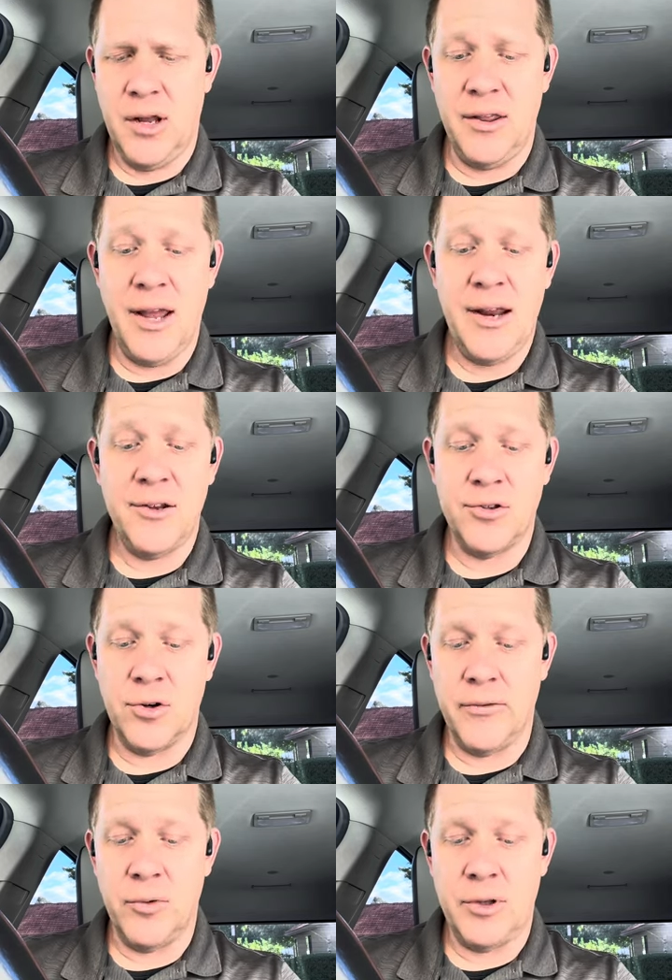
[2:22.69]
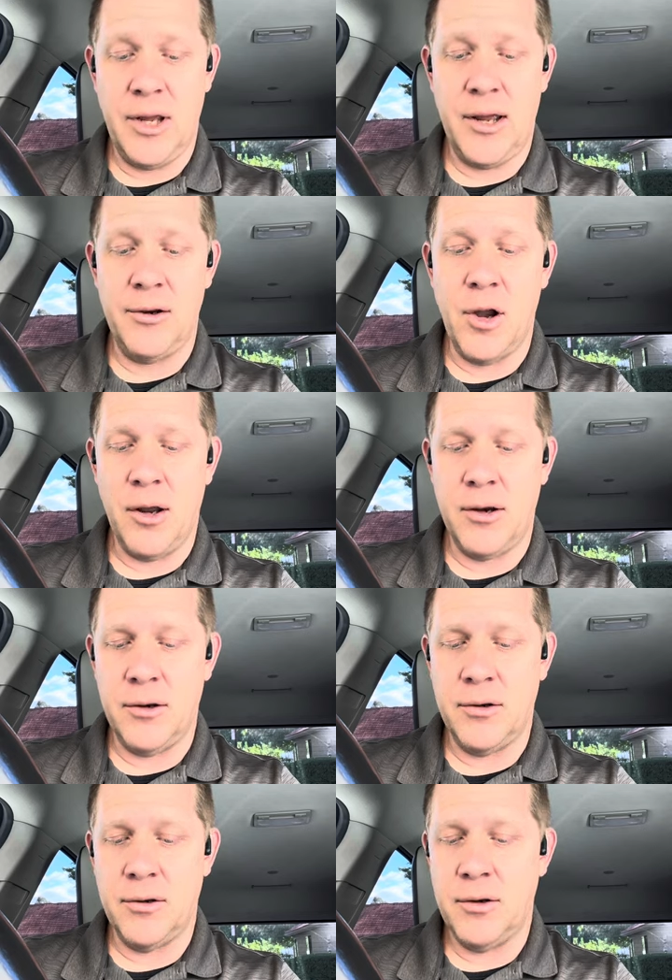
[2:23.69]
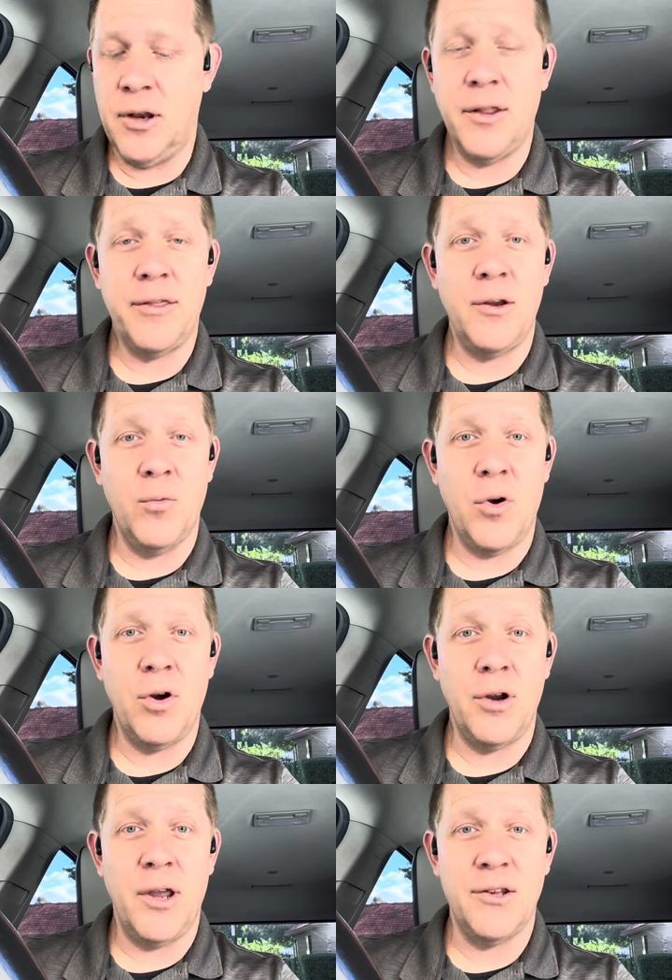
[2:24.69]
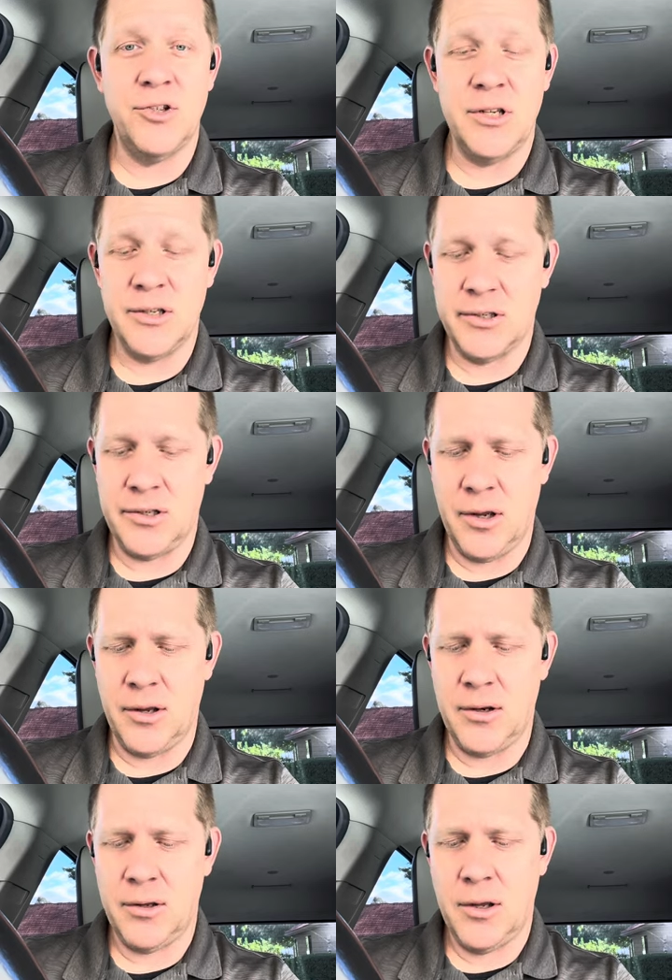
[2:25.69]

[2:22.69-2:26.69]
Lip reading: They deserved what they had gotten. Nothing wrong had Jesus done.